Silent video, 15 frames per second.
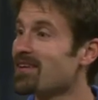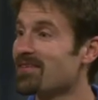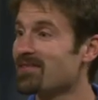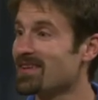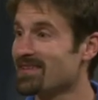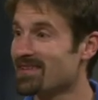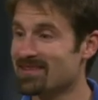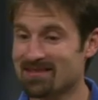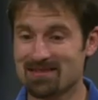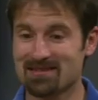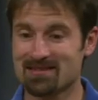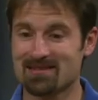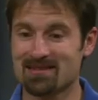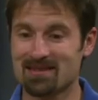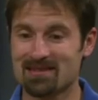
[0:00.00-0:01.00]
I mean, this yeah.
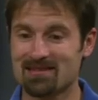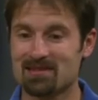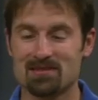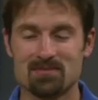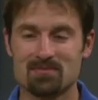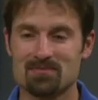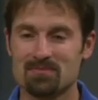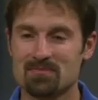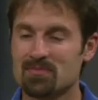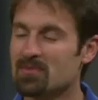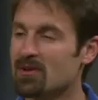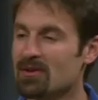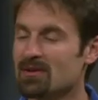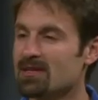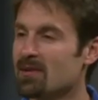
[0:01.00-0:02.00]
is, is, is
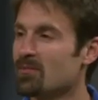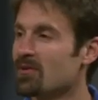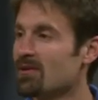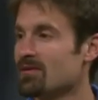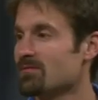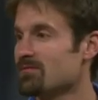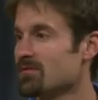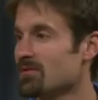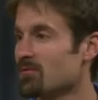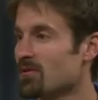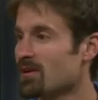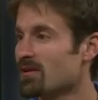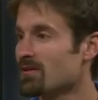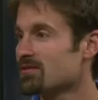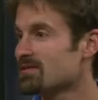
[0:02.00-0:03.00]
pure example, and, and
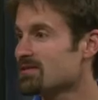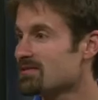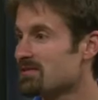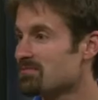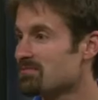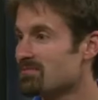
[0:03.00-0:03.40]
where else is it?